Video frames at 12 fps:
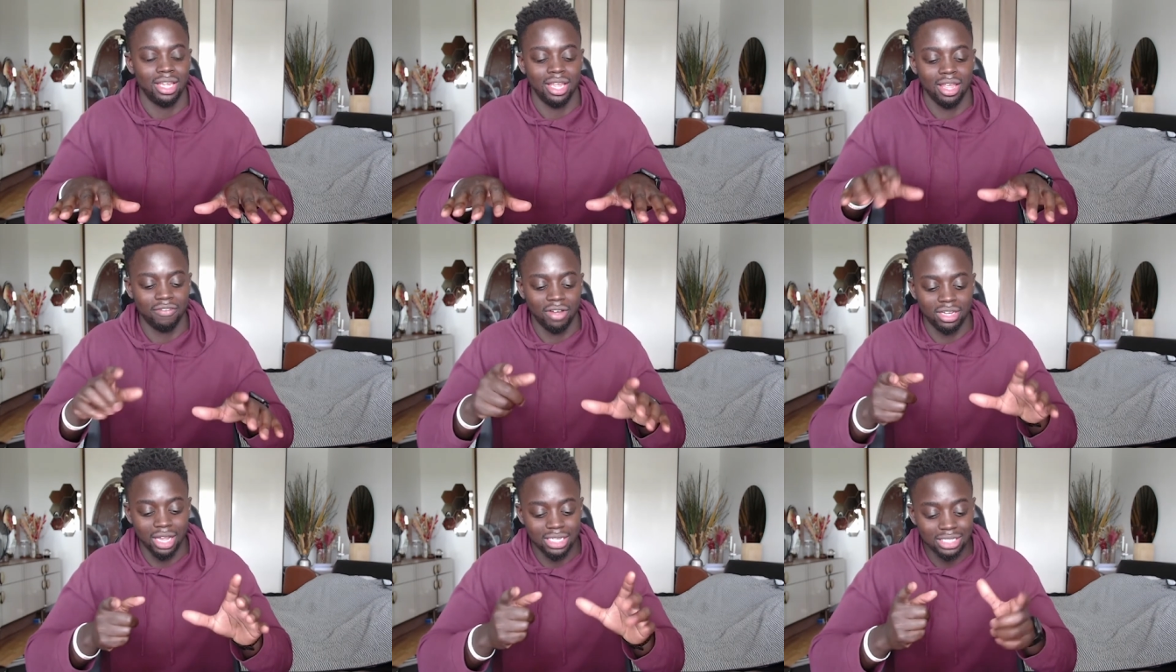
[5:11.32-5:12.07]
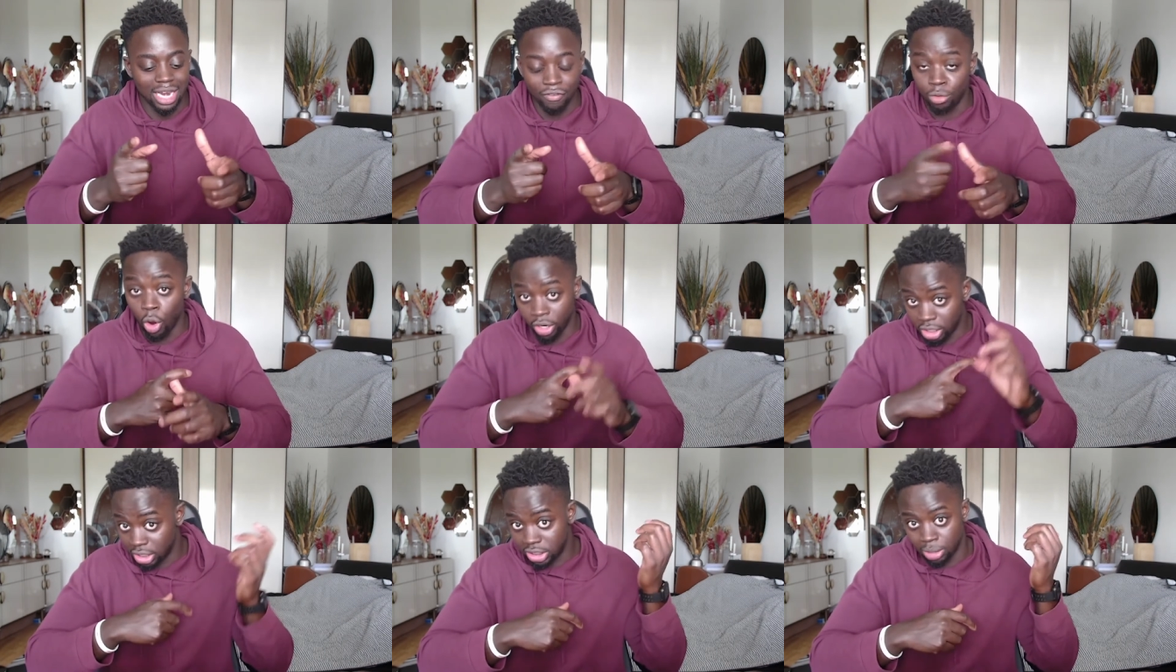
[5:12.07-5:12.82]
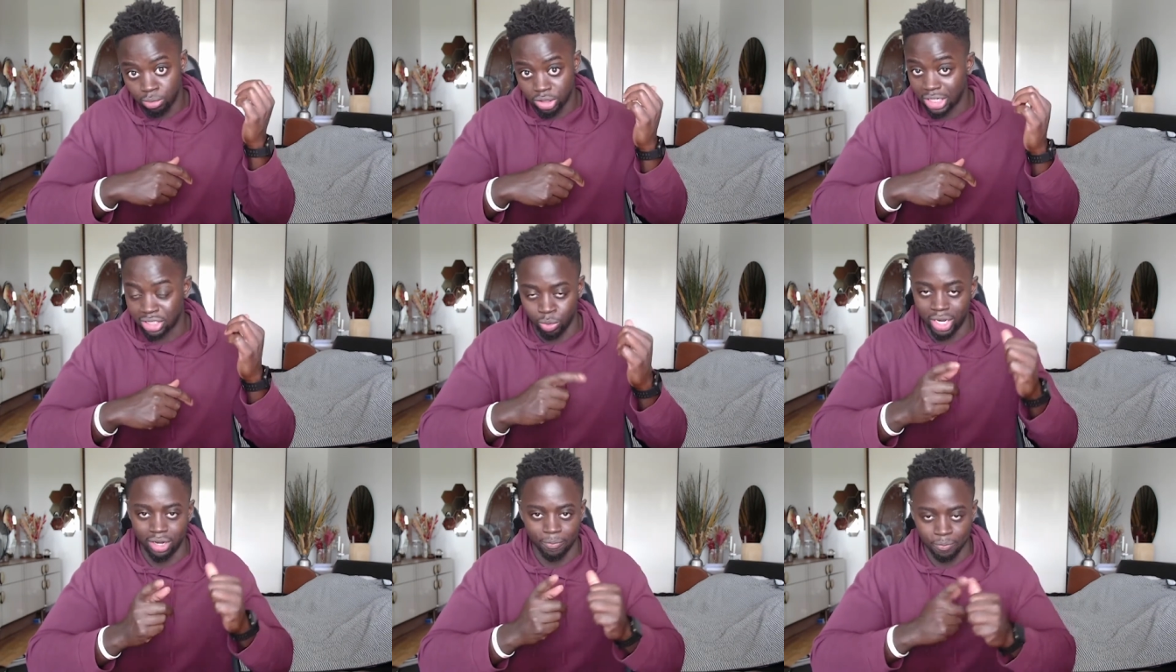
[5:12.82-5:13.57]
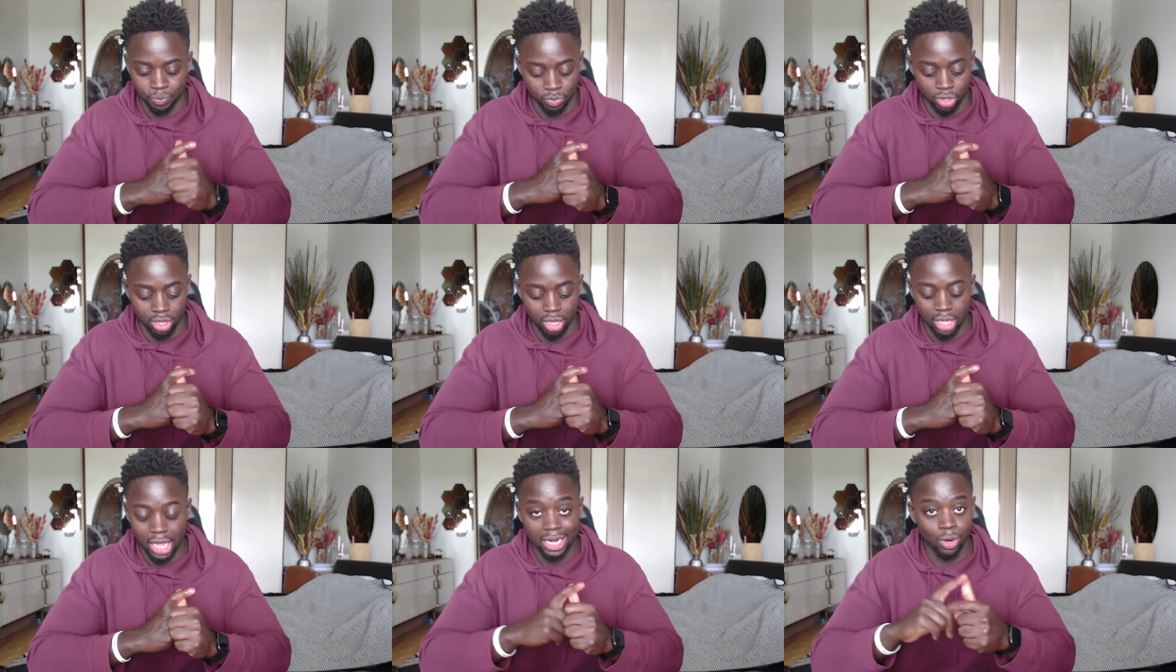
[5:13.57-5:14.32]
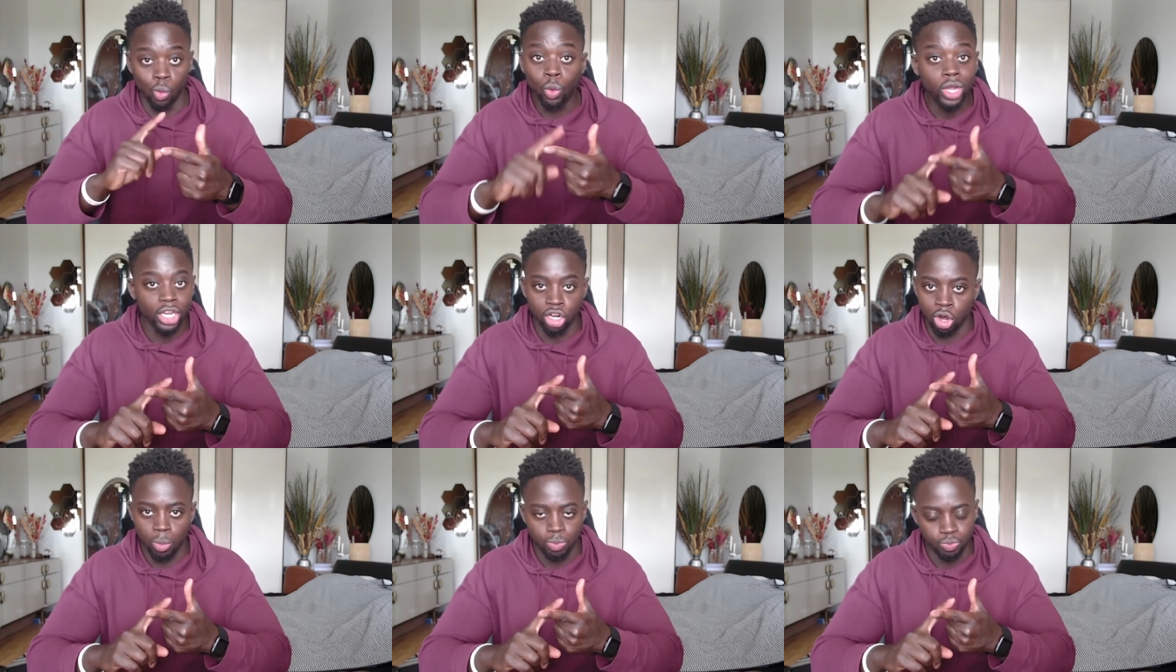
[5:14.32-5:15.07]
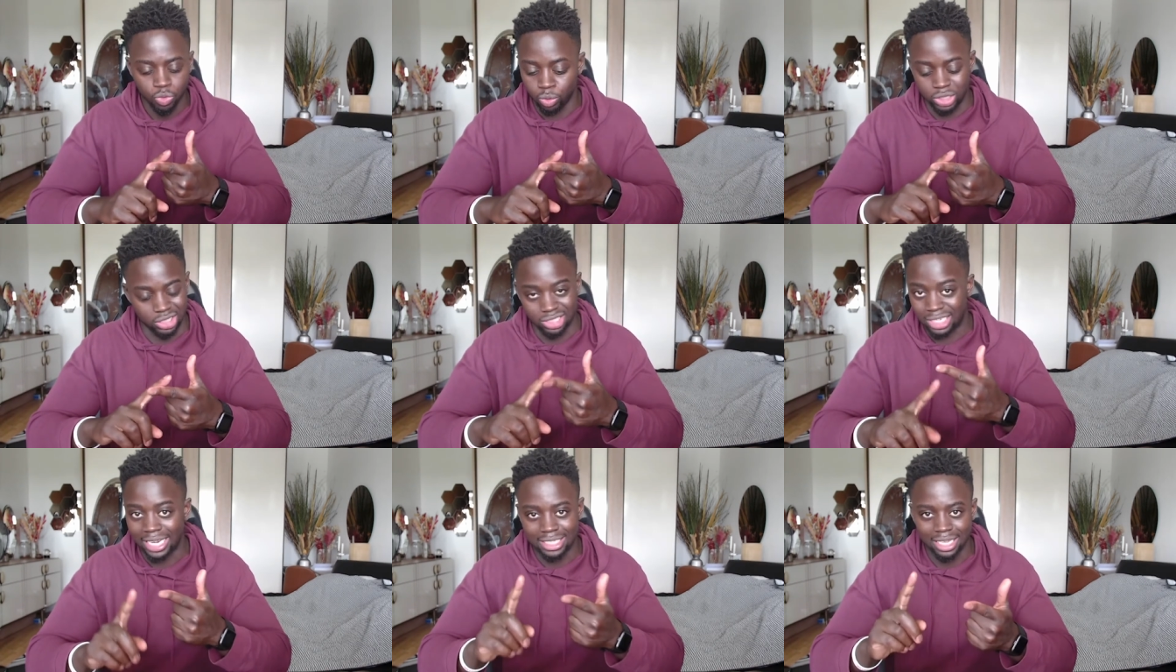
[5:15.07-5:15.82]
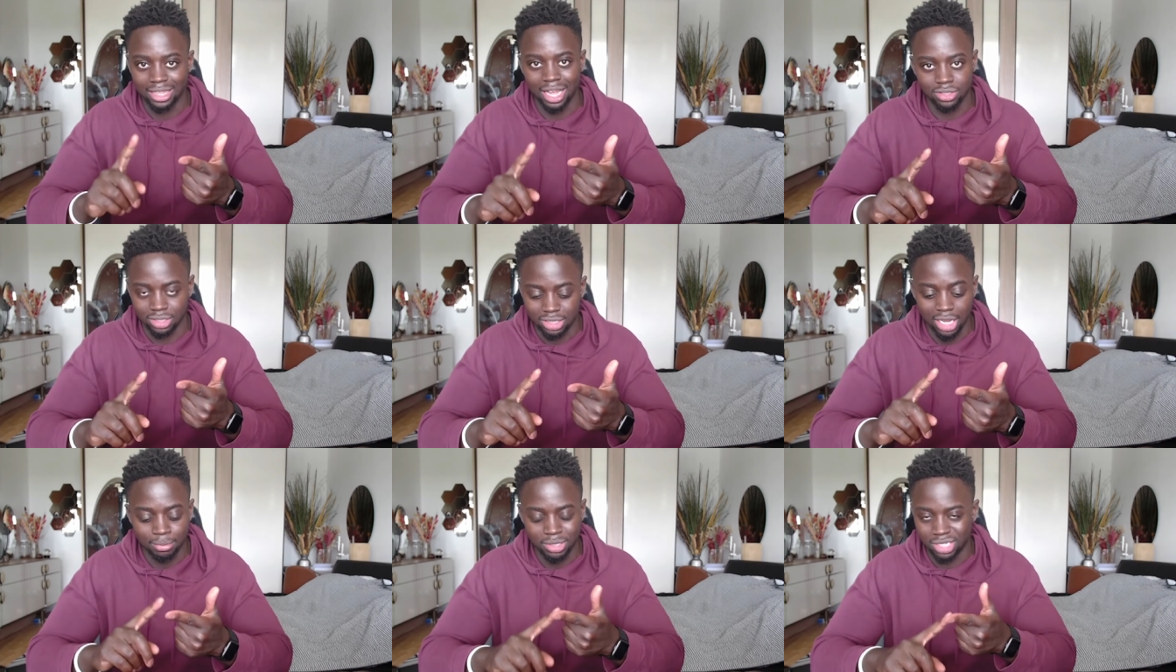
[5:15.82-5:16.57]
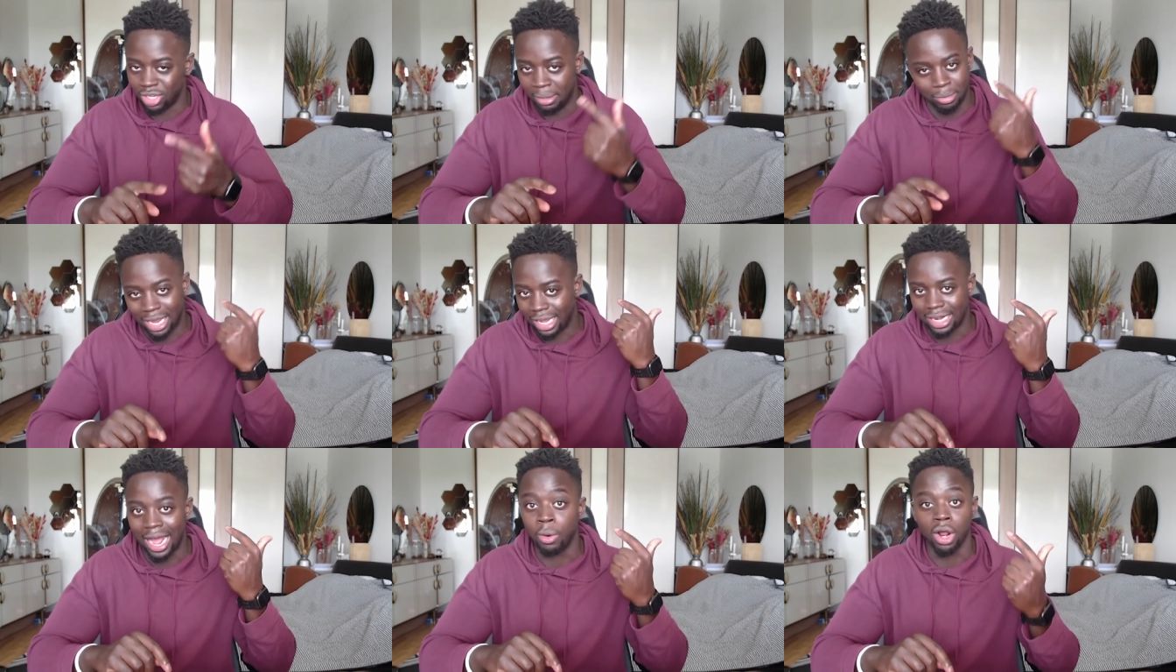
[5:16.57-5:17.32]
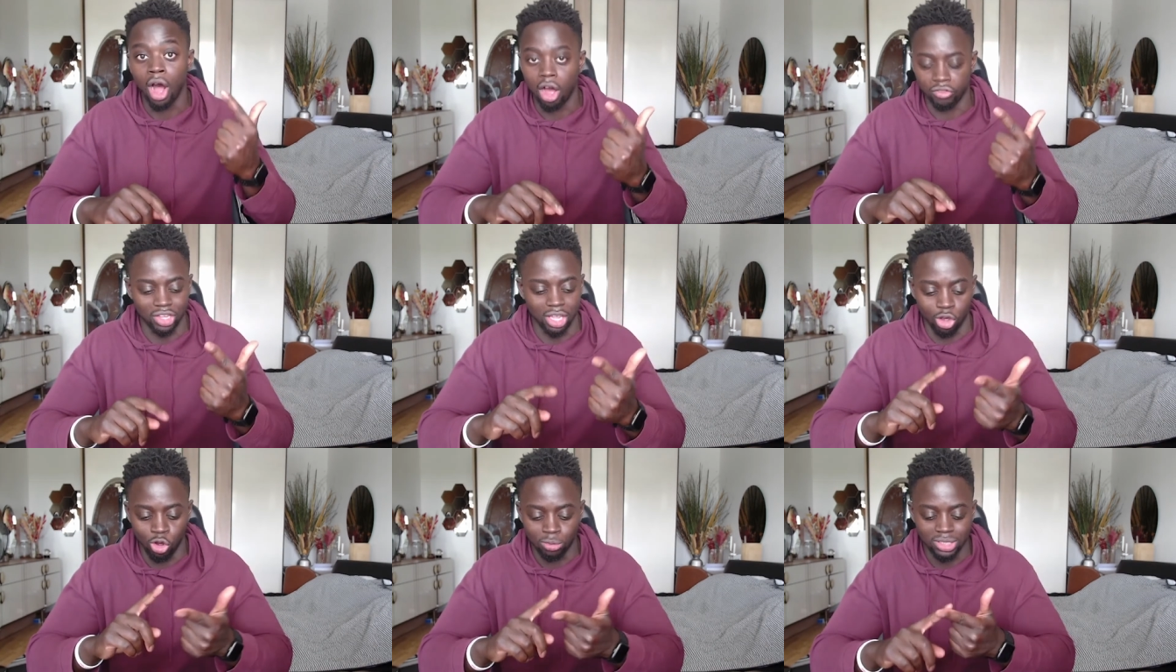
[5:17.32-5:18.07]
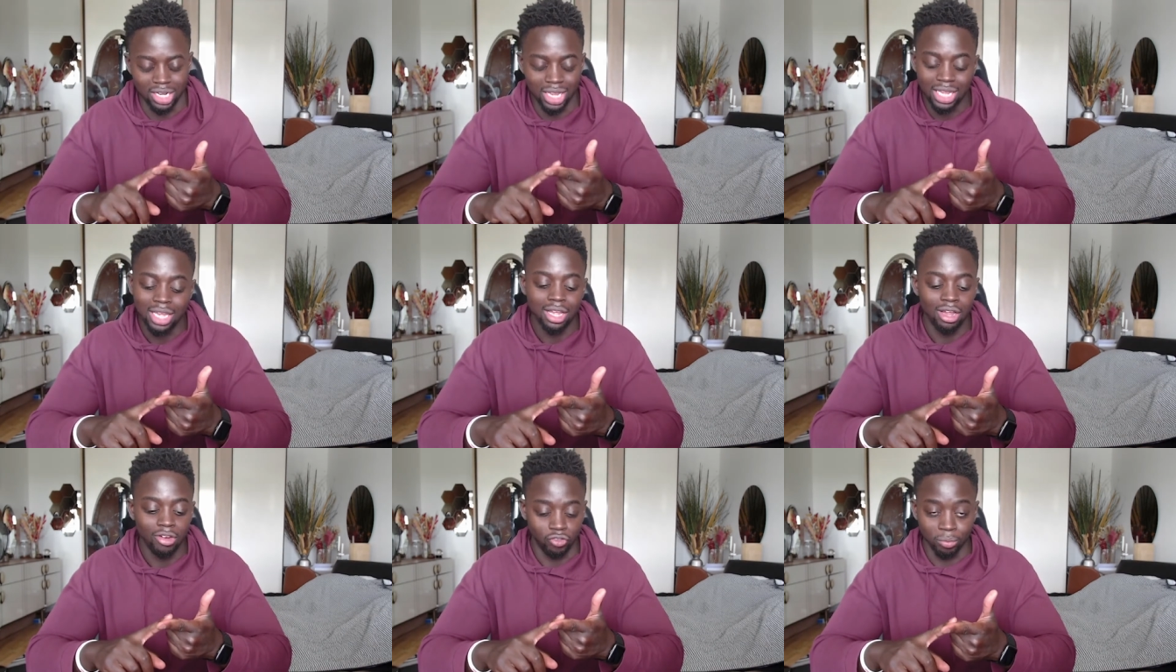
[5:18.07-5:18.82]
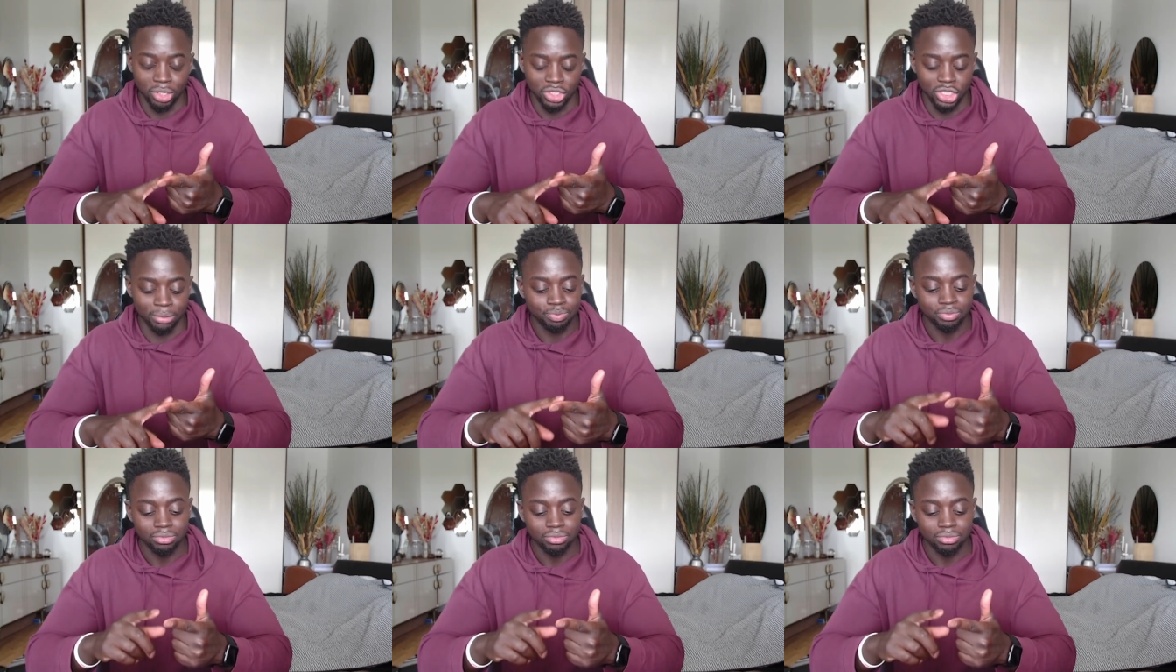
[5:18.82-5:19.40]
If I, aside from going to the gym, which I just went, and then walking home, which is like ten thousand steps, it took me like an hour and a half to get home today from the gym.